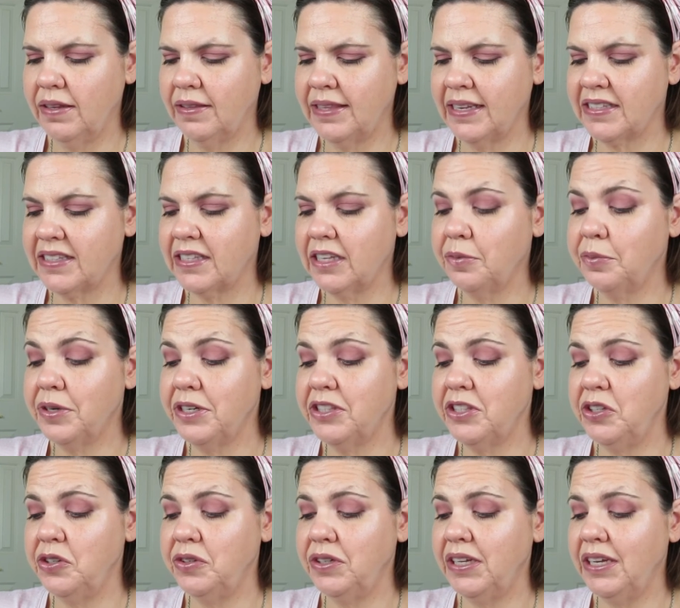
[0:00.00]
that celebrates
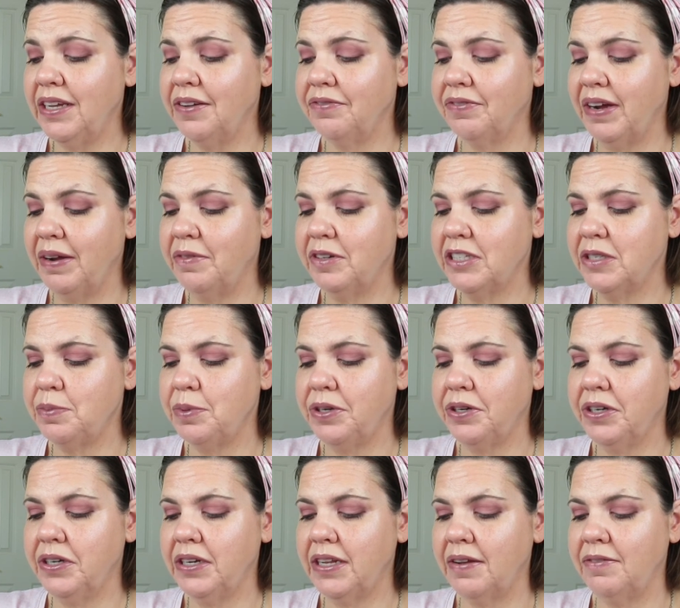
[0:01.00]
the unique and vibrant
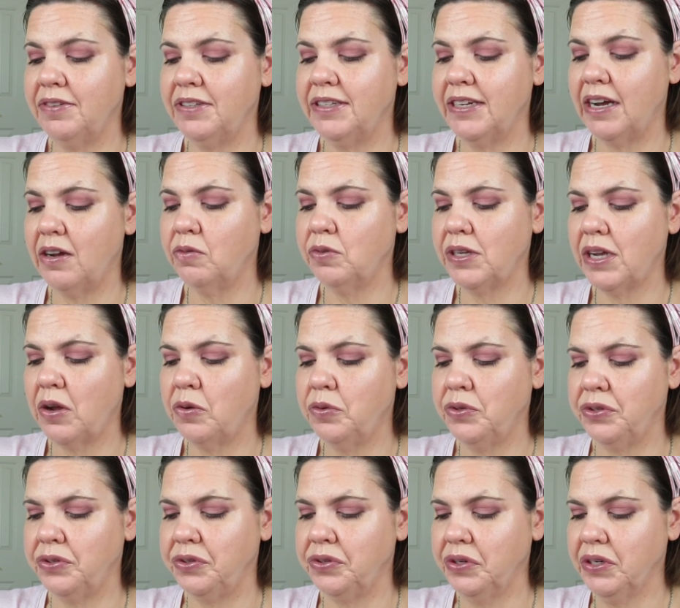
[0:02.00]
spirit of downtown
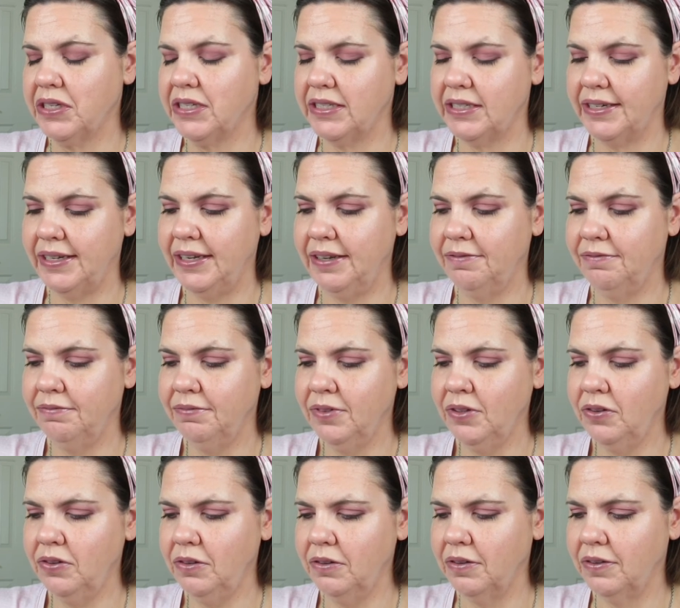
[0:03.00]
New York City.
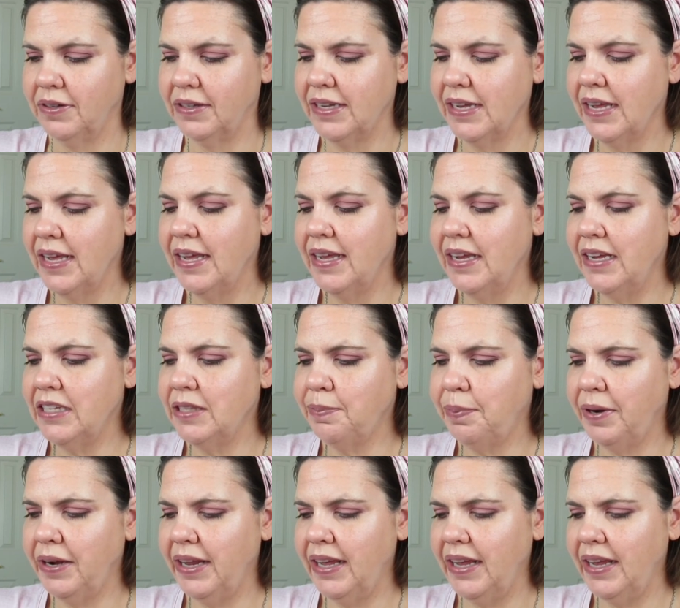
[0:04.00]
Oh, it's
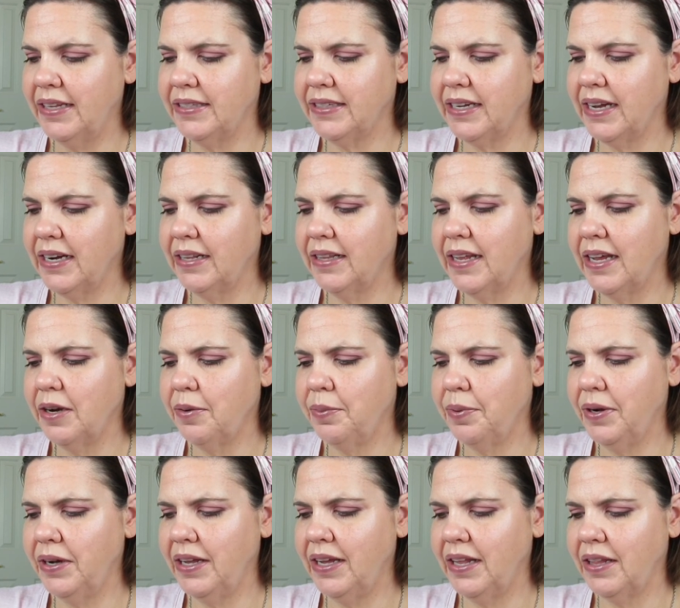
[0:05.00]
pretty. It's got a lot of
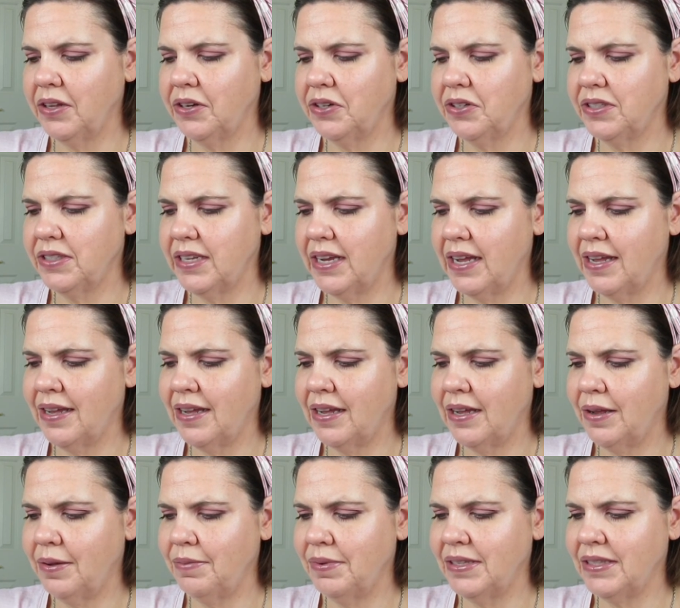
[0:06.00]
pretty colors.
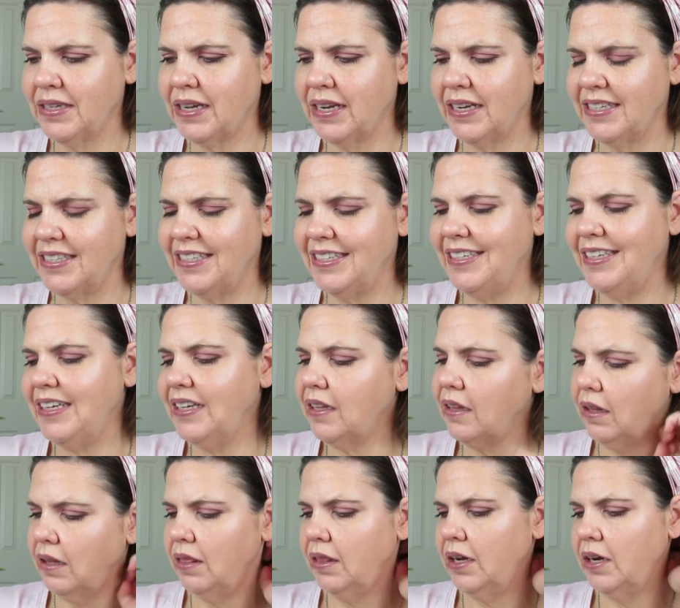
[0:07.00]
Um, it's got a
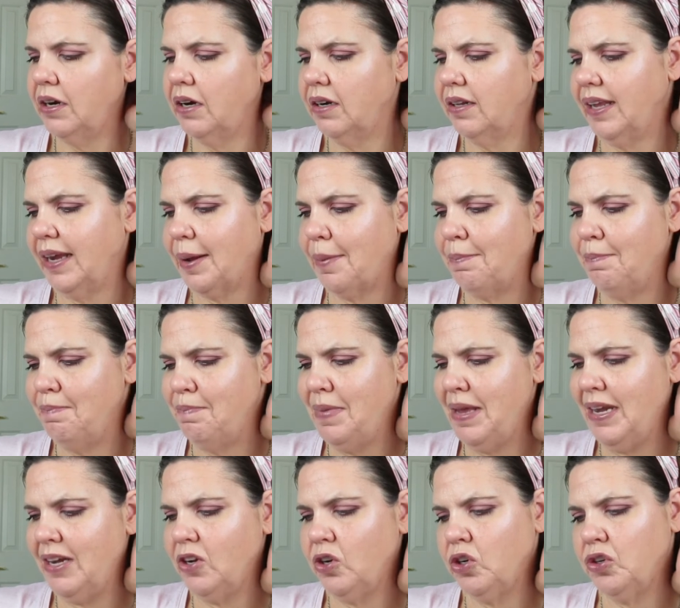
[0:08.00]
teal in there, like a
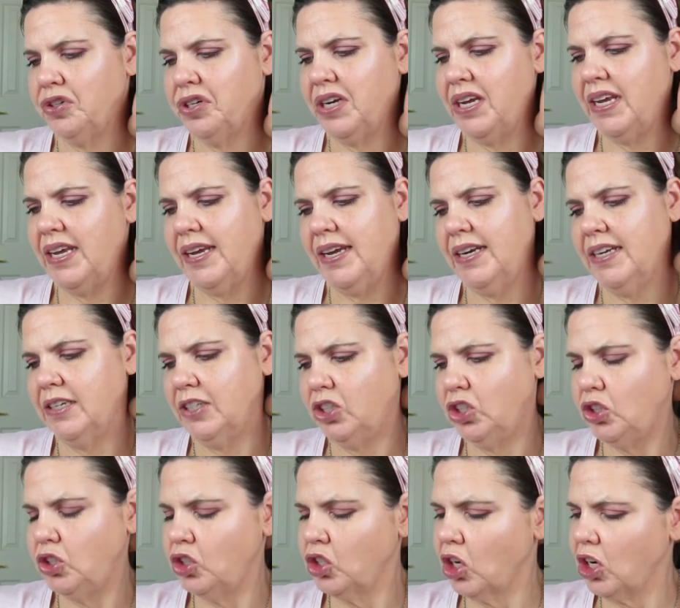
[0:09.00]
mint green, a
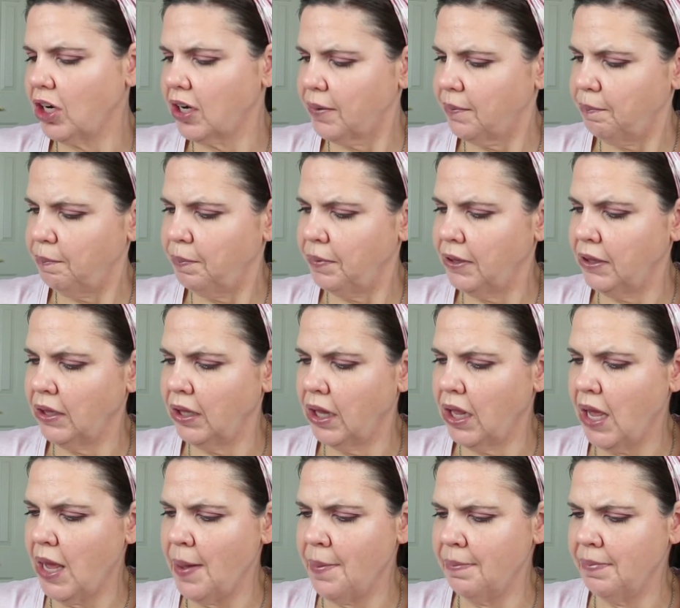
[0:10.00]
dark
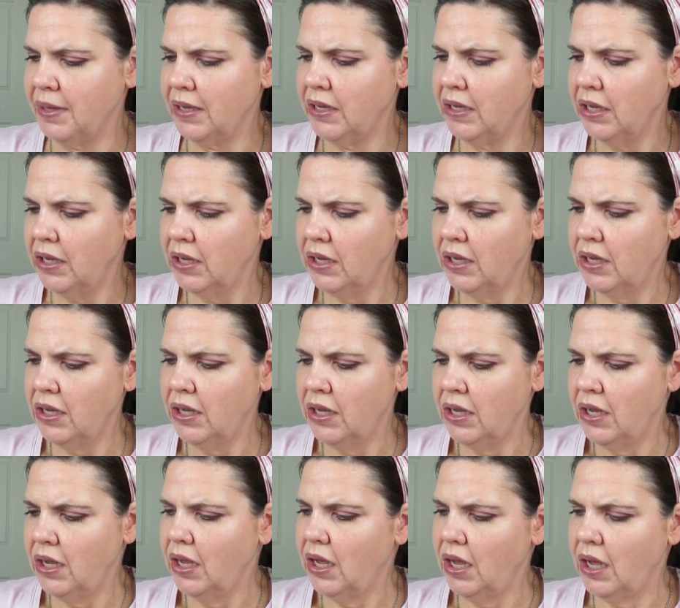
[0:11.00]
plum,
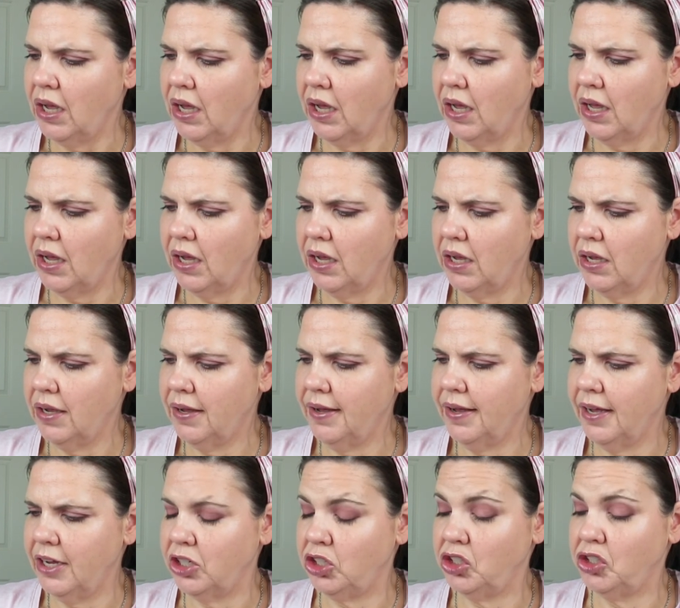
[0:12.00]
uh,
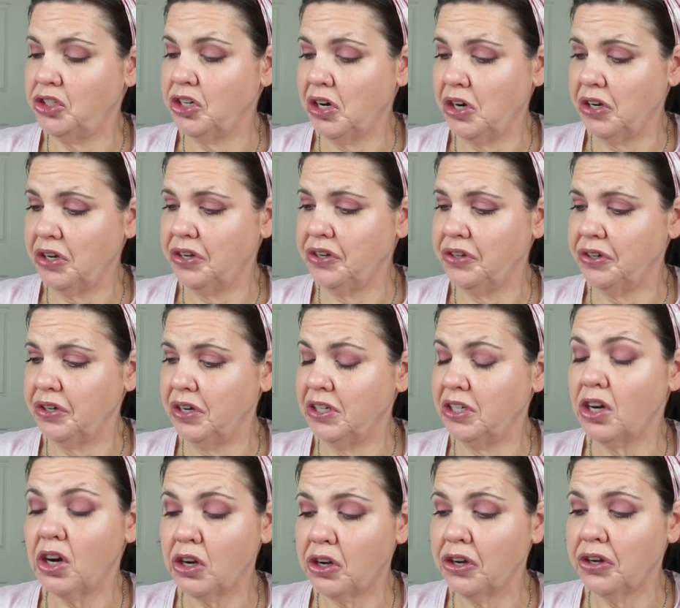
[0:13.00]
a dark, a
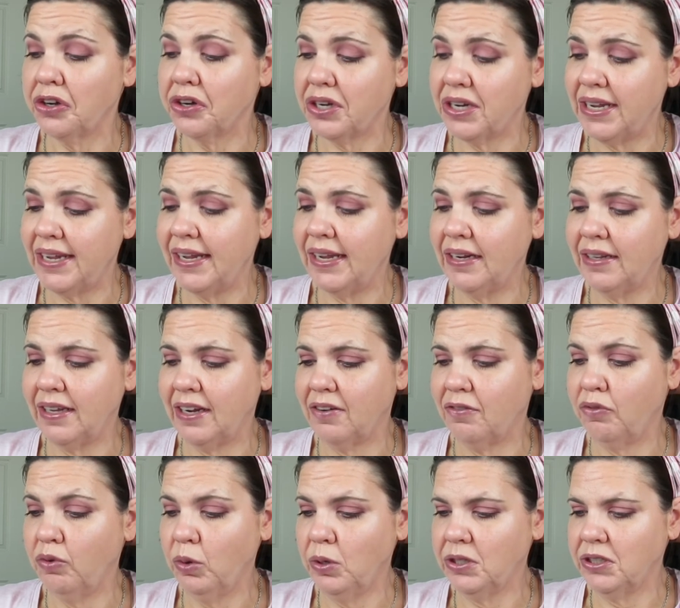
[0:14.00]
darker green, like a
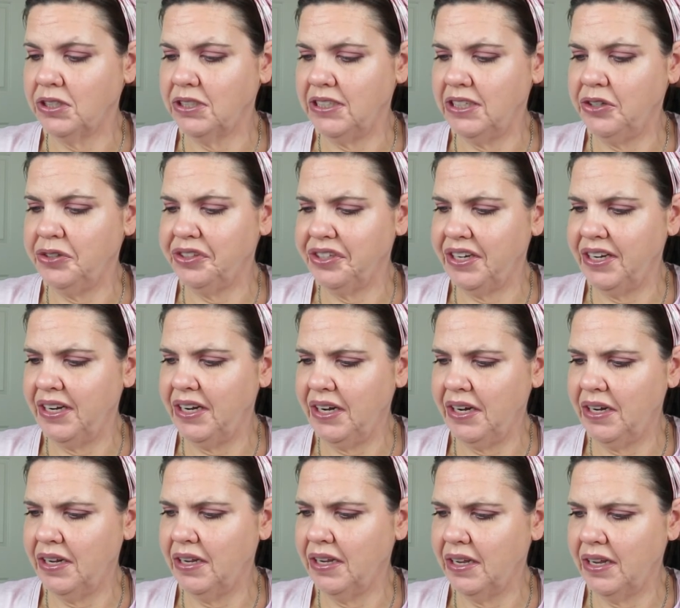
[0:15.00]
foresty
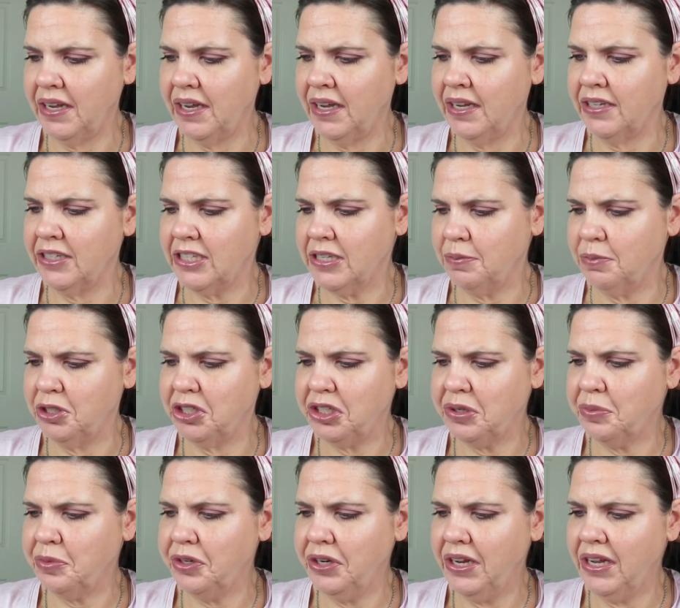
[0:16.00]
green, and some
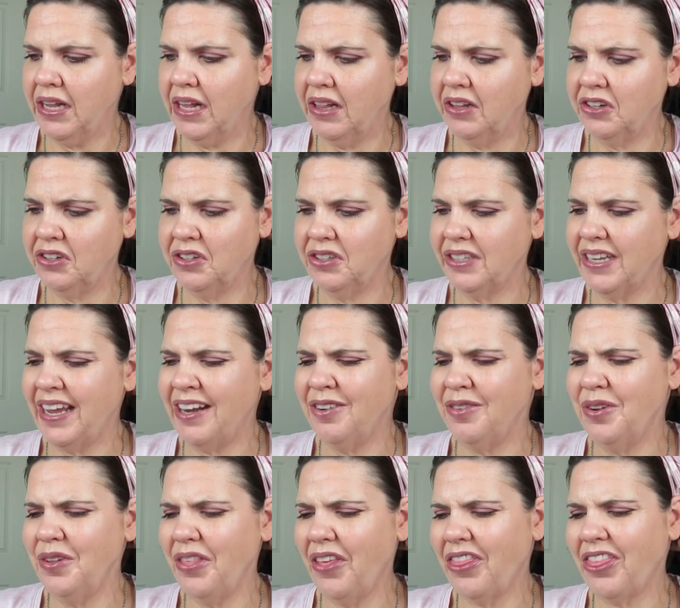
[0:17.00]
shimmery colors. I don't
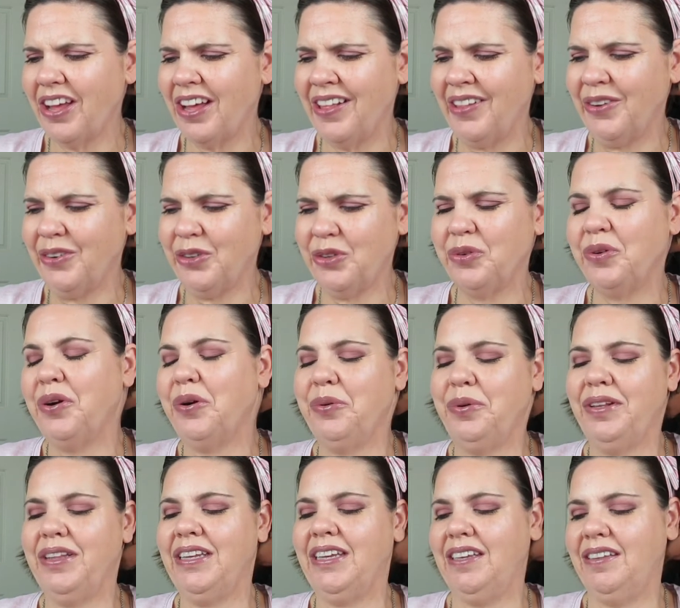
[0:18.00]
know that the color story
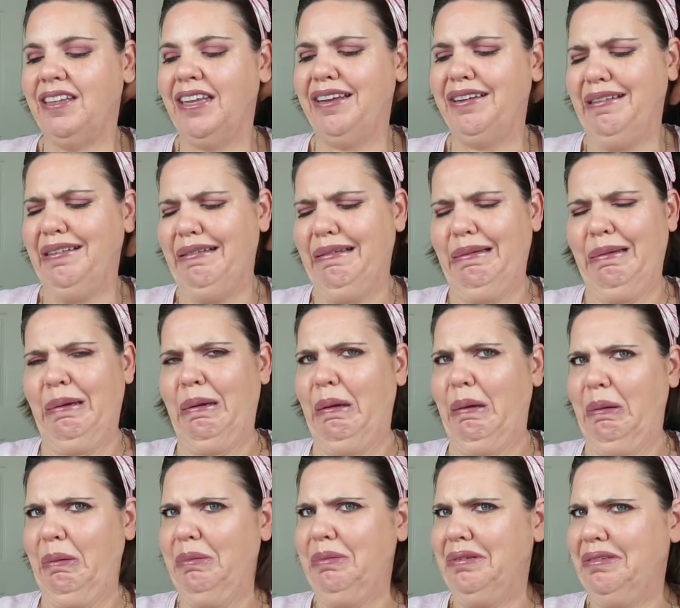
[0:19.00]
really like
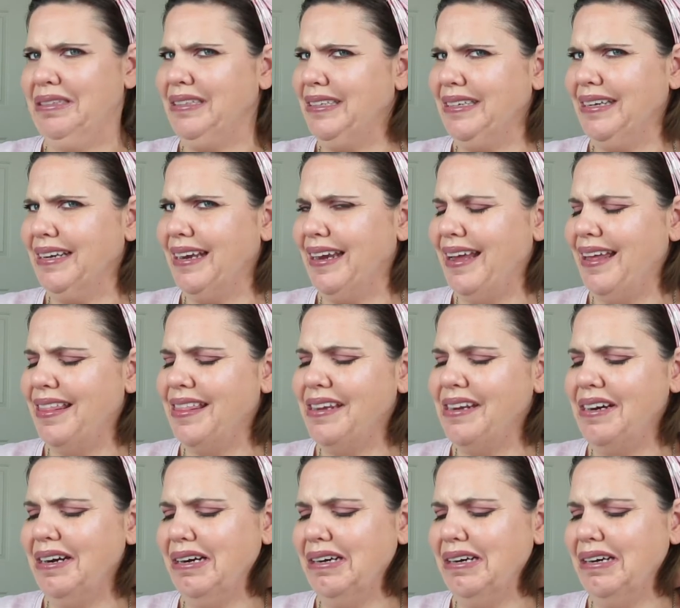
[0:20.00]
goes together.